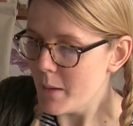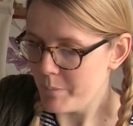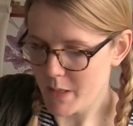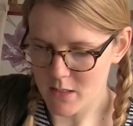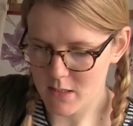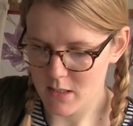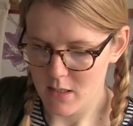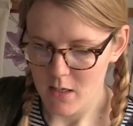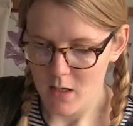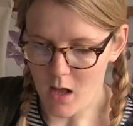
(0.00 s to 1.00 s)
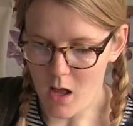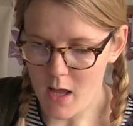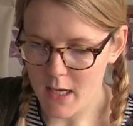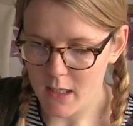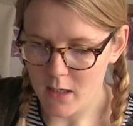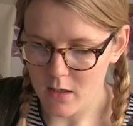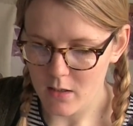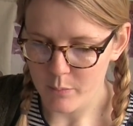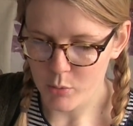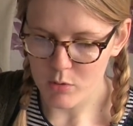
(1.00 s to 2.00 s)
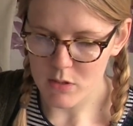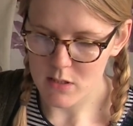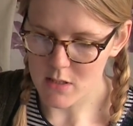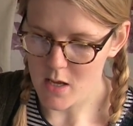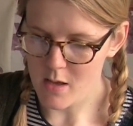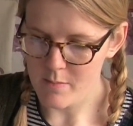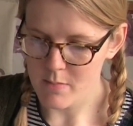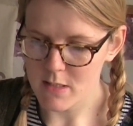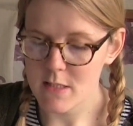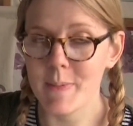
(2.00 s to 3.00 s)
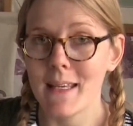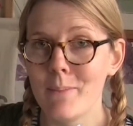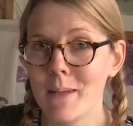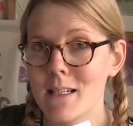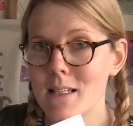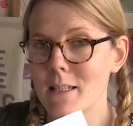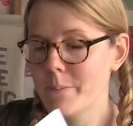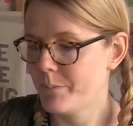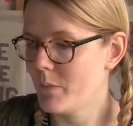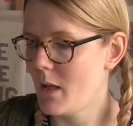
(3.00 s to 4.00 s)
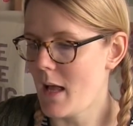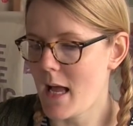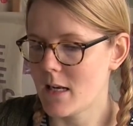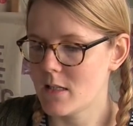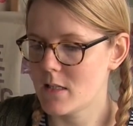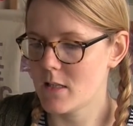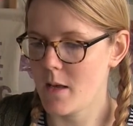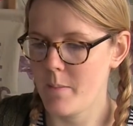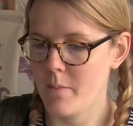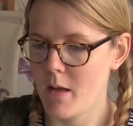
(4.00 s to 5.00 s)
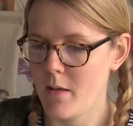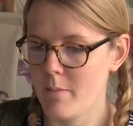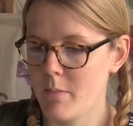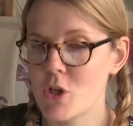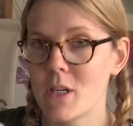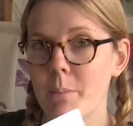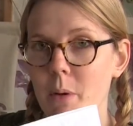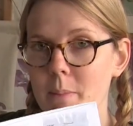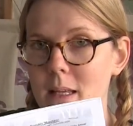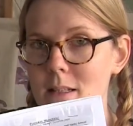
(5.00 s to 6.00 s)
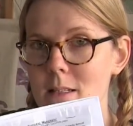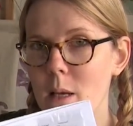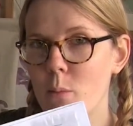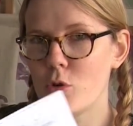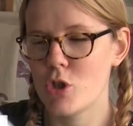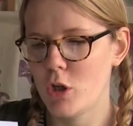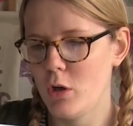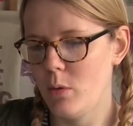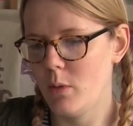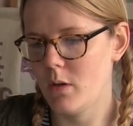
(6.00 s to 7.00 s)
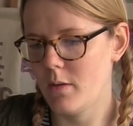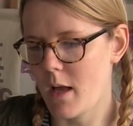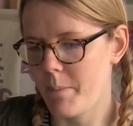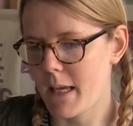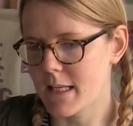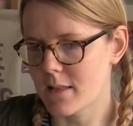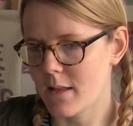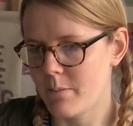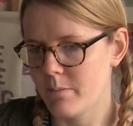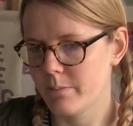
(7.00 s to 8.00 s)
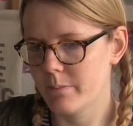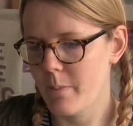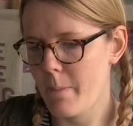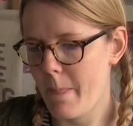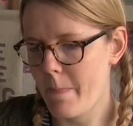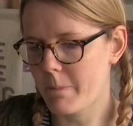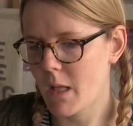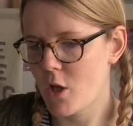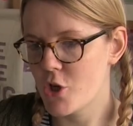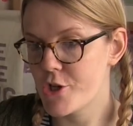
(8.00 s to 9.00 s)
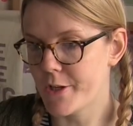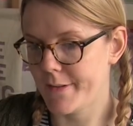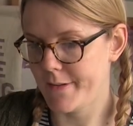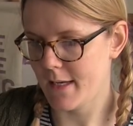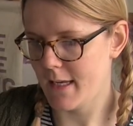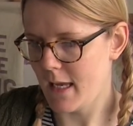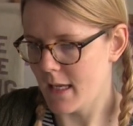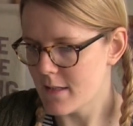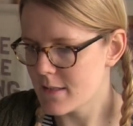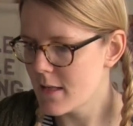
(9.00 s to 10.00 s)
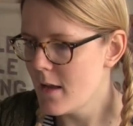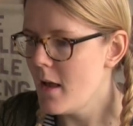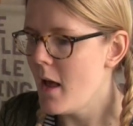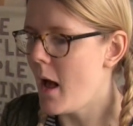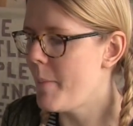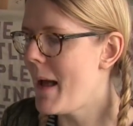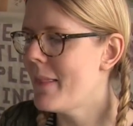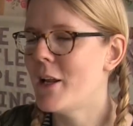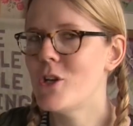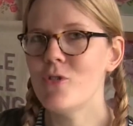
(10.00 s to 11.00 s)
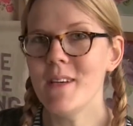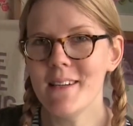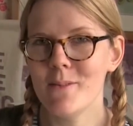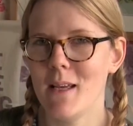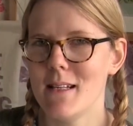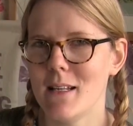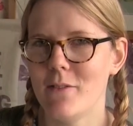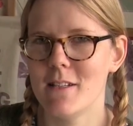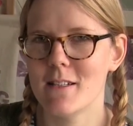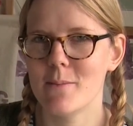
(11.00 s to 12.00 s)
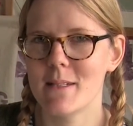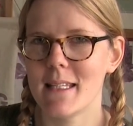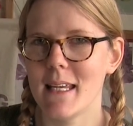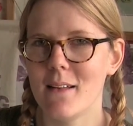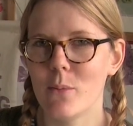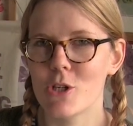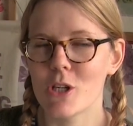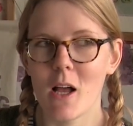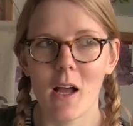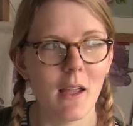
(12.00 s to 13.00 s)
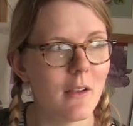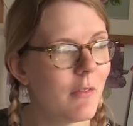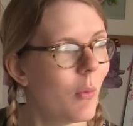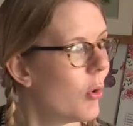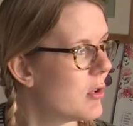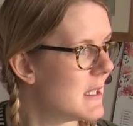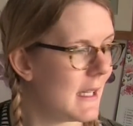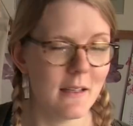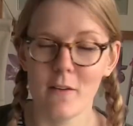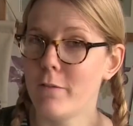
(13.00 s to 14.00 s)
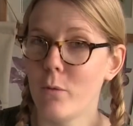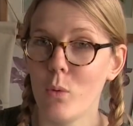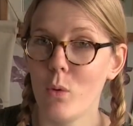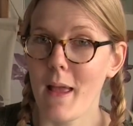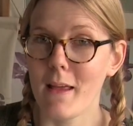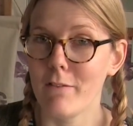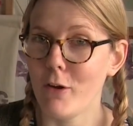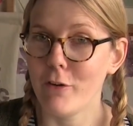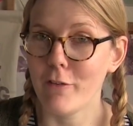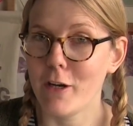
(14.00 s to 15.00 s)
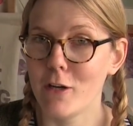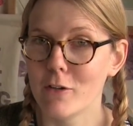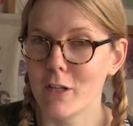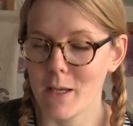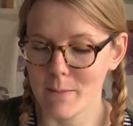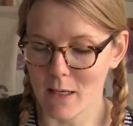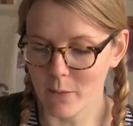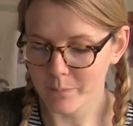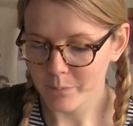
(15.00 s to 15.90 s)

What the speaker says: But I bought some spearmint and some munchkin pumpkins. I bought 2 packets of them, just in case. And then I treated myself to some seeds which I've wanted for a very, very long time now.